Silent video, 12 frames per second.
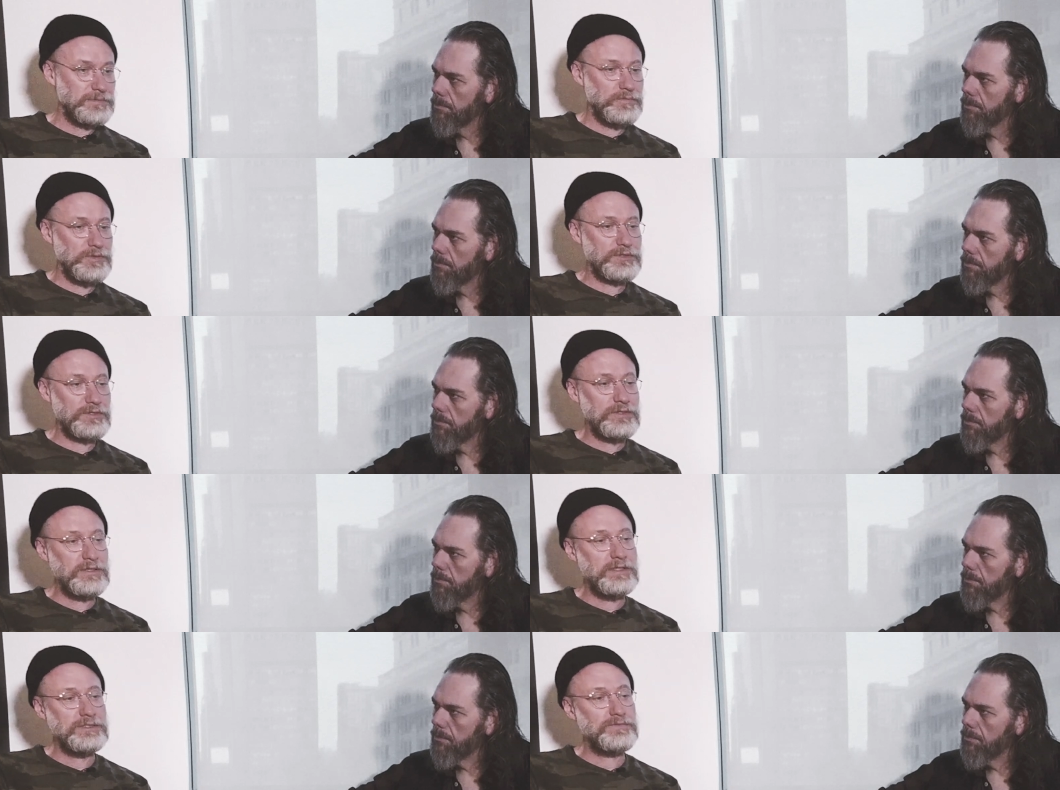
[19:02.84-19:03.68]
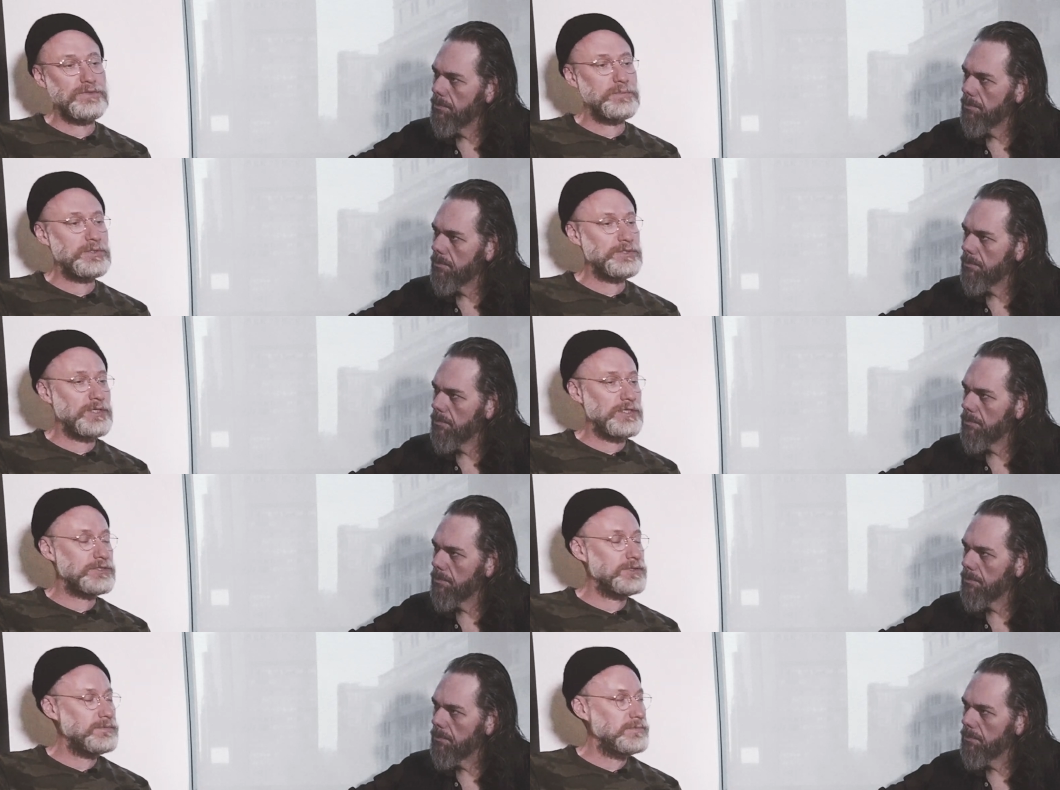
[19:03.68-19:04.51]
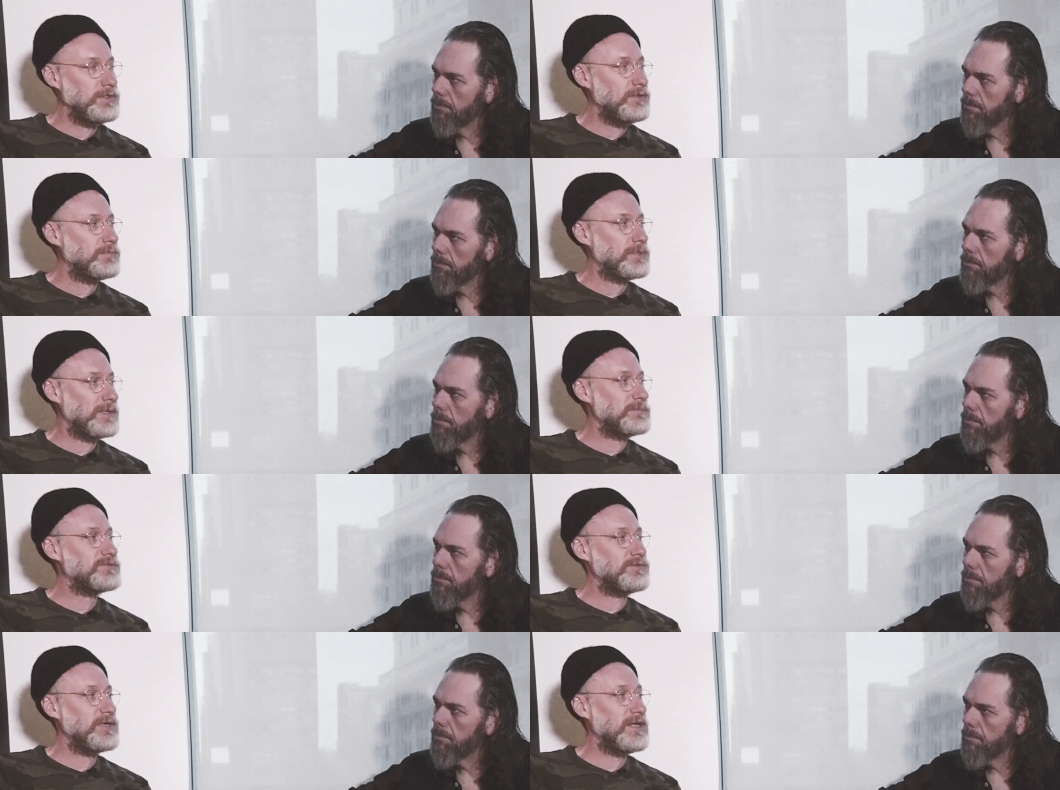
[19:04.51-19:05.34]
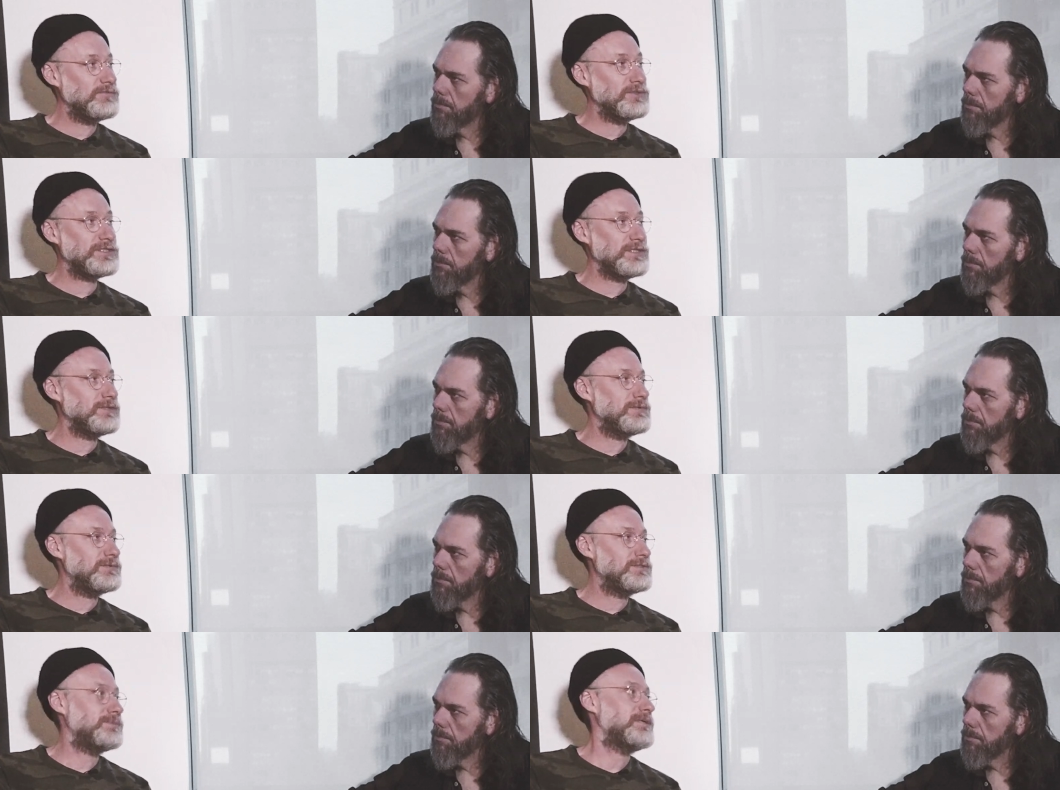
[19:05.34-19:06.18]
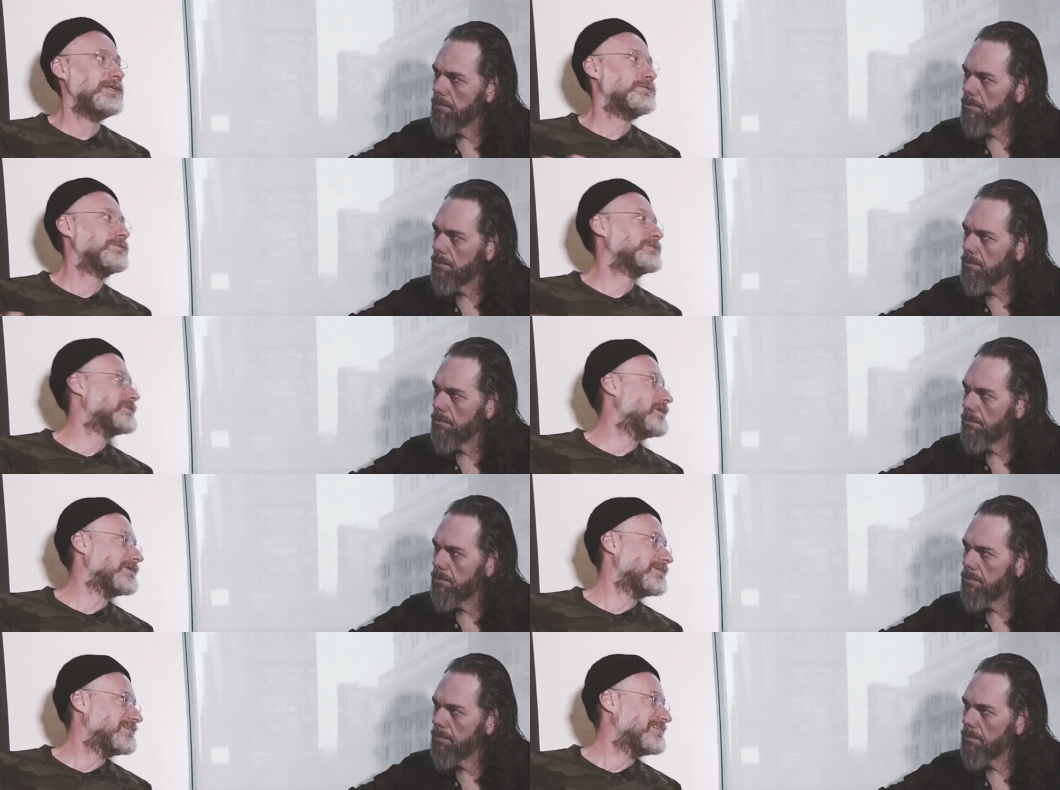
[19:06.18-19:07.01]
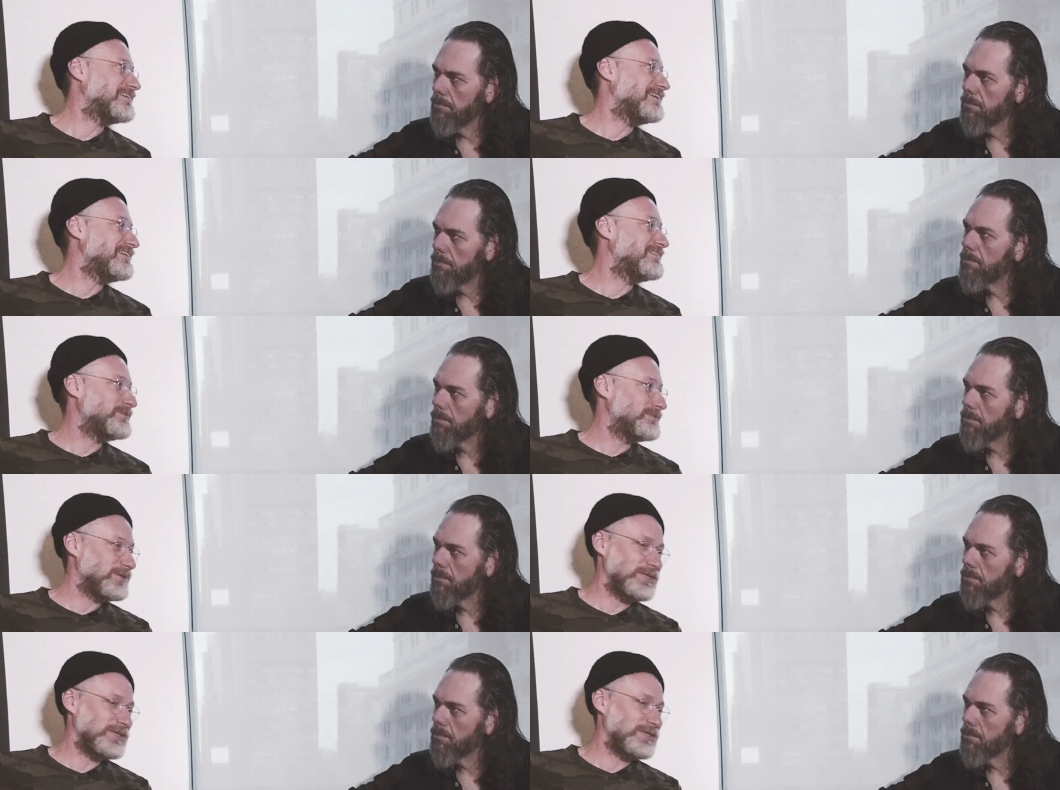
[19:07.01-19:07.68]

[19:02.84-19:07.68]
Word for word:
Speaker 1: with a, a different appreciation you know perhaps for every single jimi hendrix song you know mm-hmm.